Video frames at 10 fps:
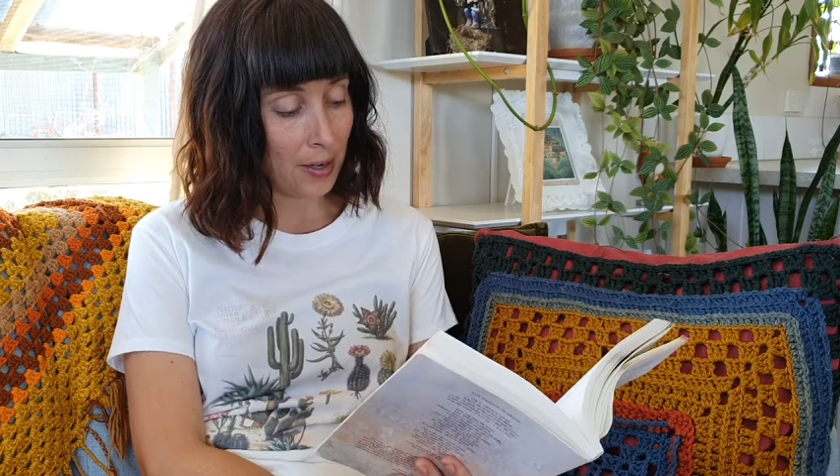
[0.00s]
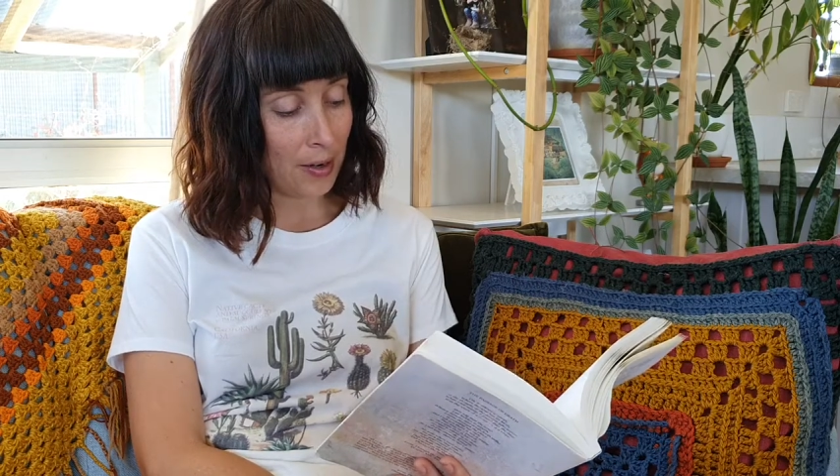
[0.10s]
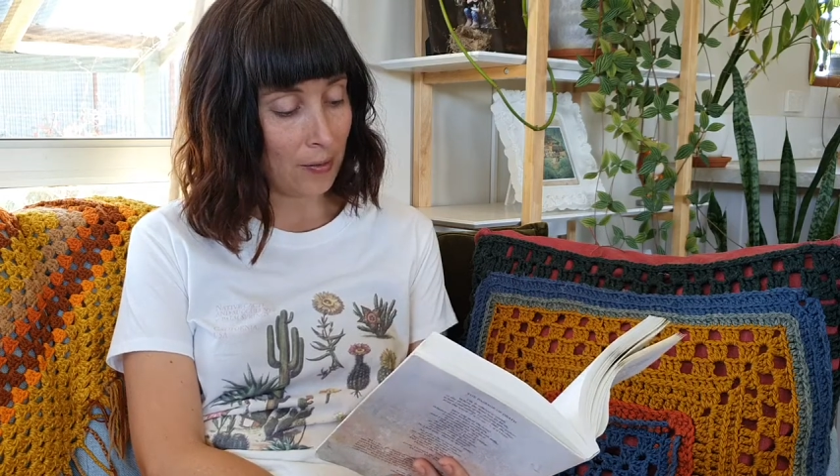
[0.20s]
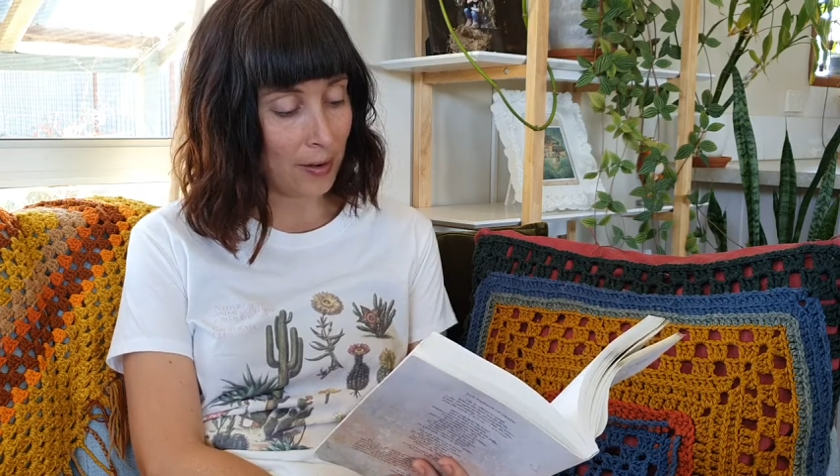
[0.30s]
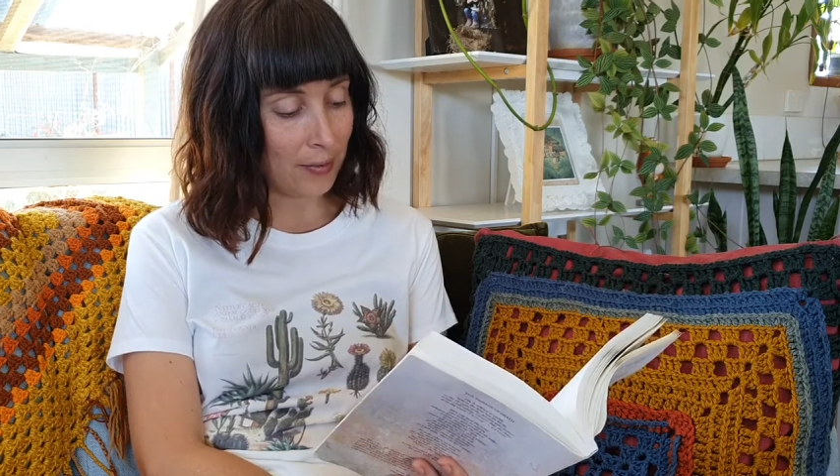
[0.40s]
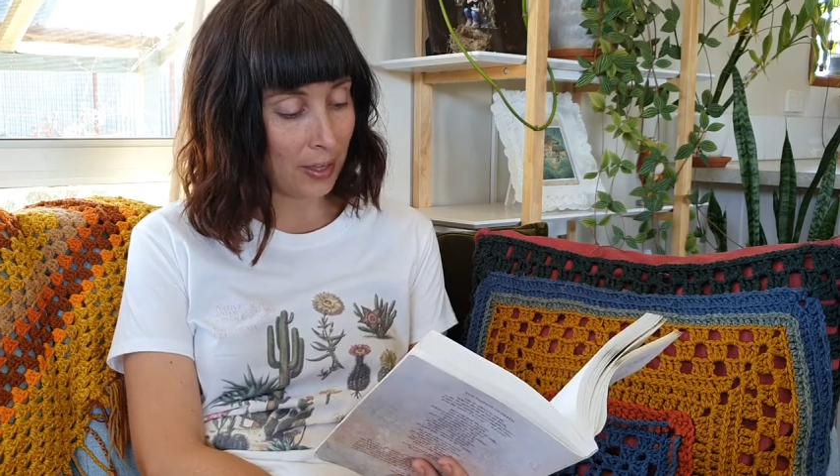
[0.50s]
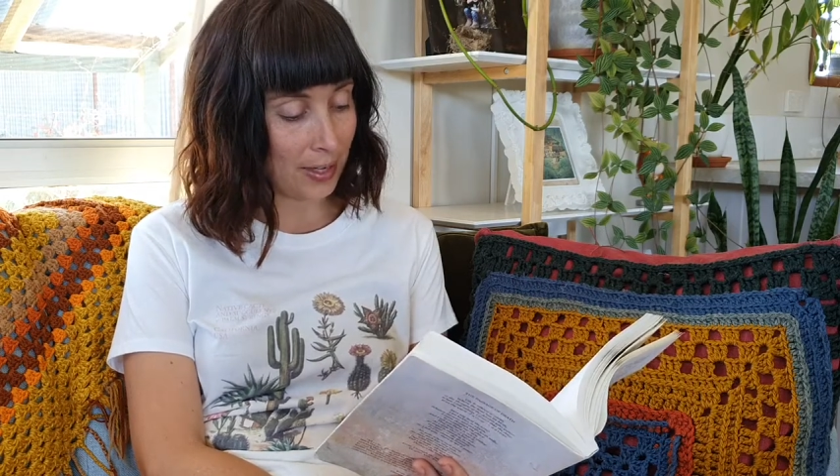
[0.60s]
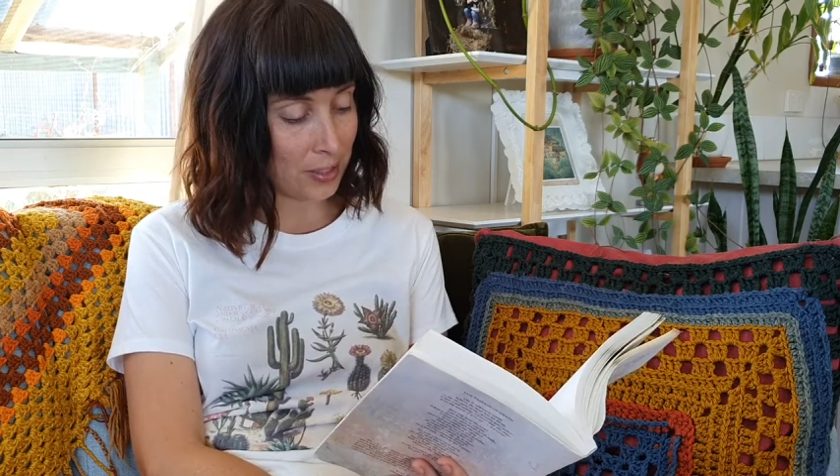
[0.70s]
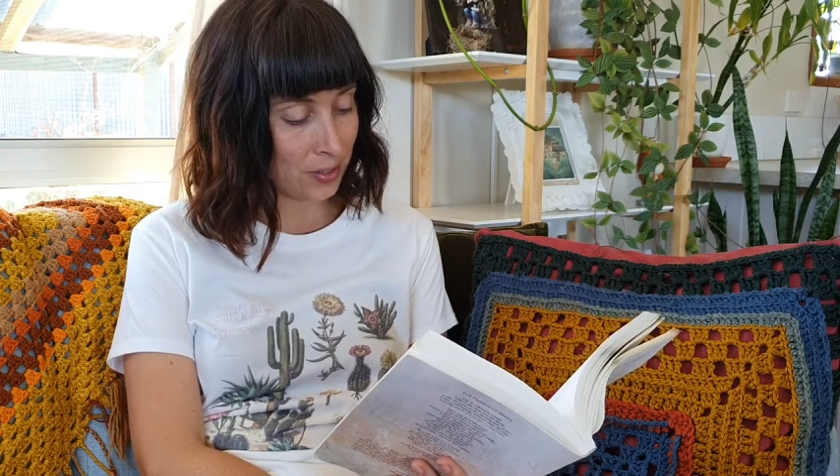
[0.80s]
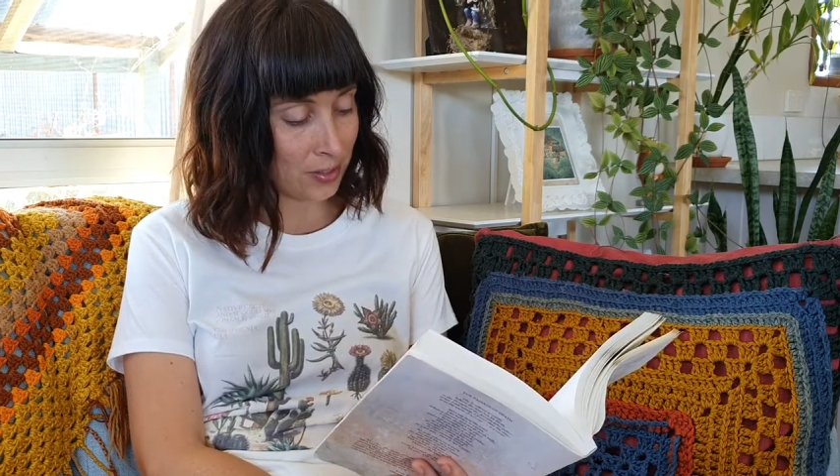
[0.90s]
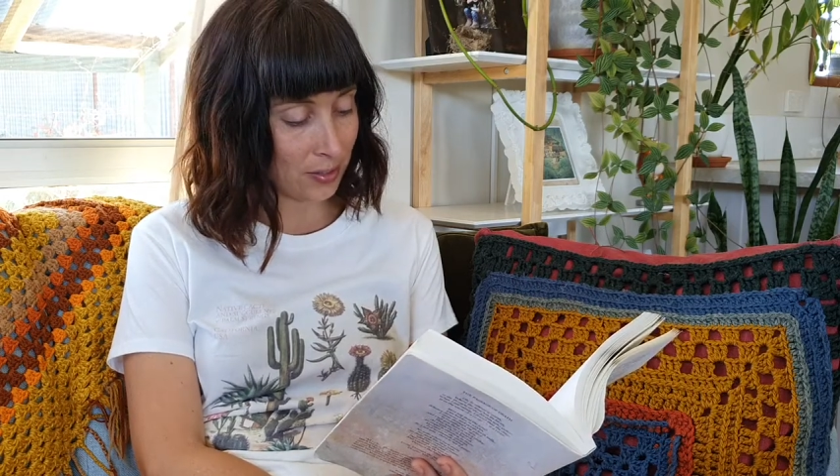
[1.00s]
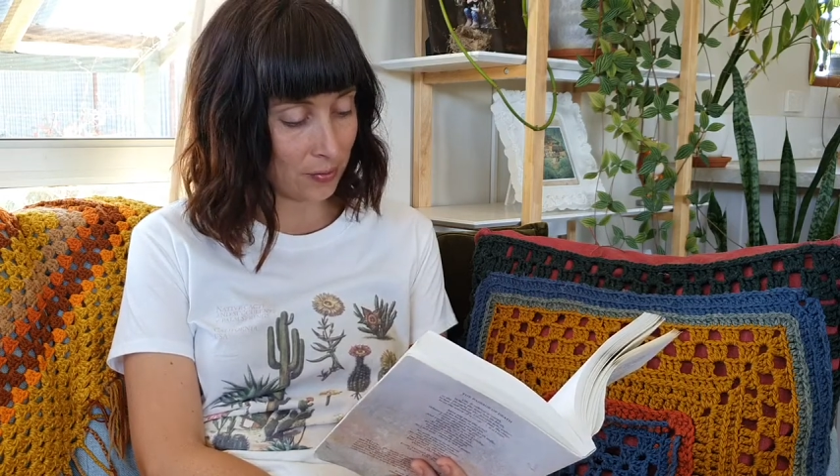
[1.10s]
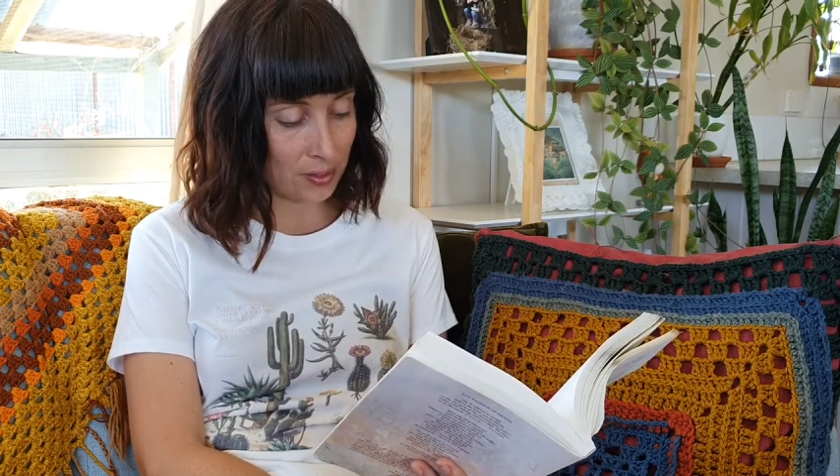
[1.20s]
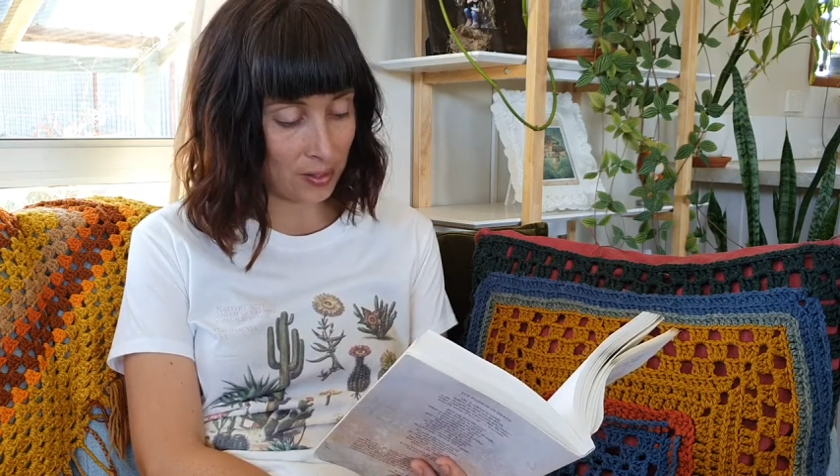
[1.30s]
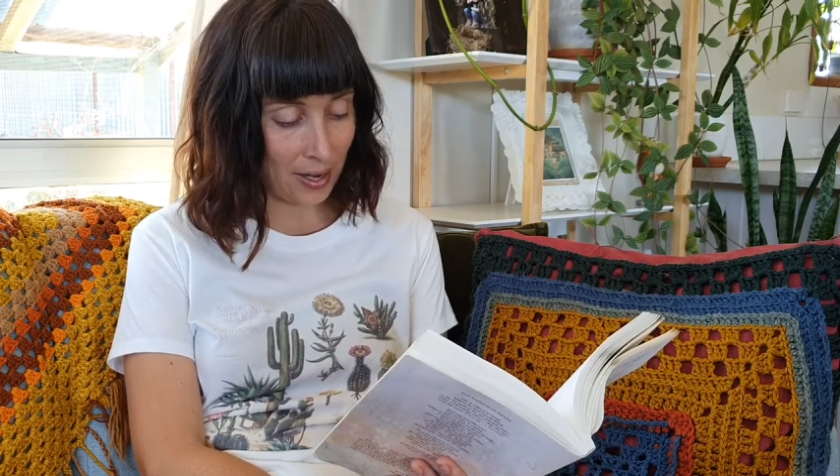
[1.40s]
Revelations of
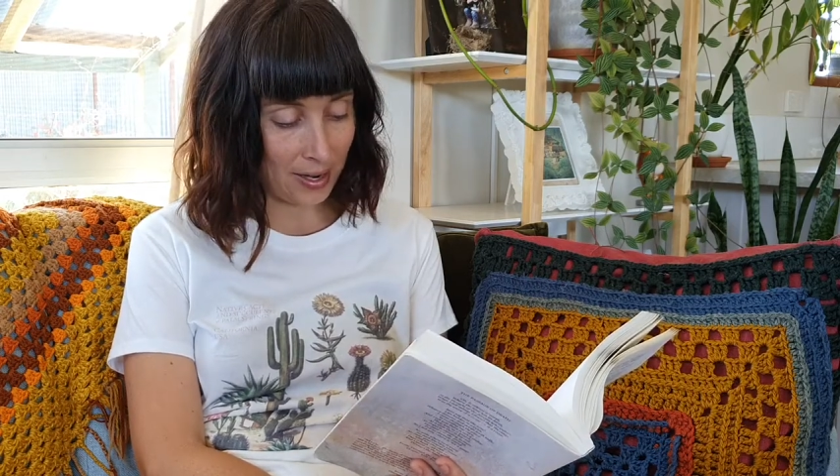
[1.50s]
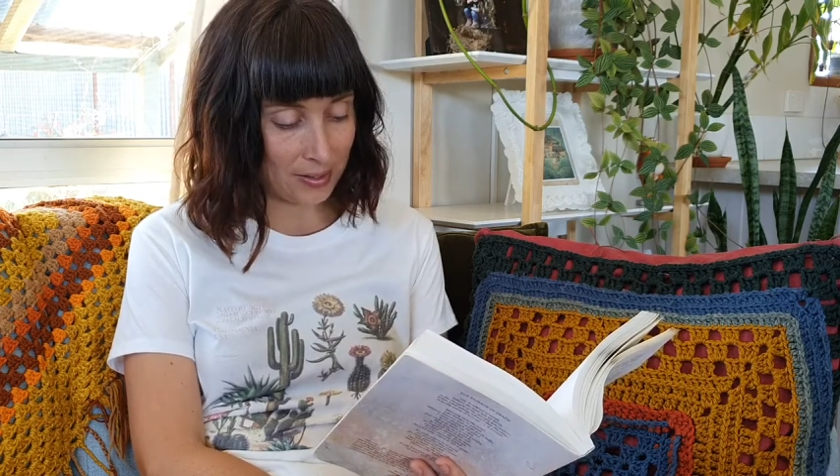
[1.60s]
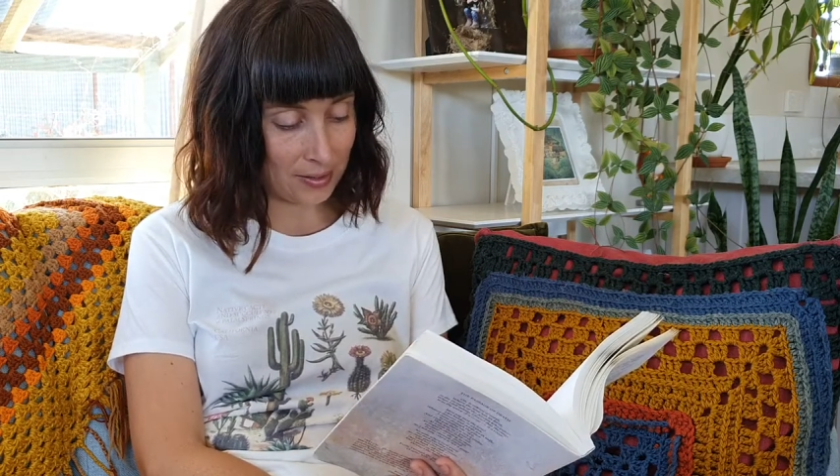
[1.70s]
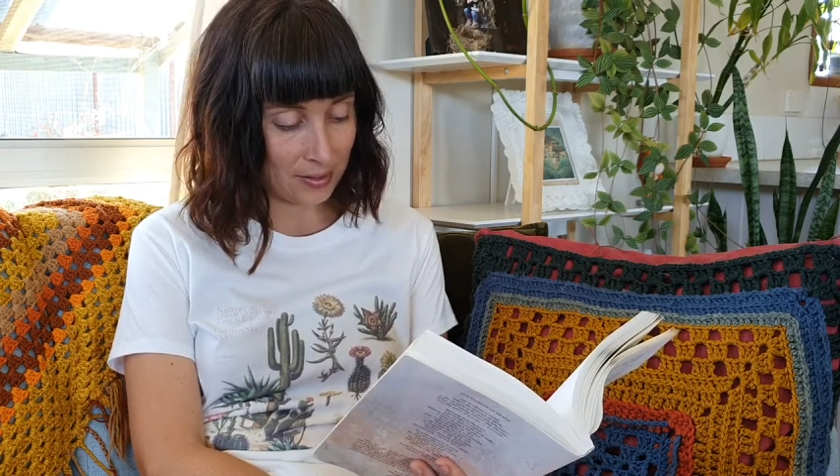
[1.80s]
sight,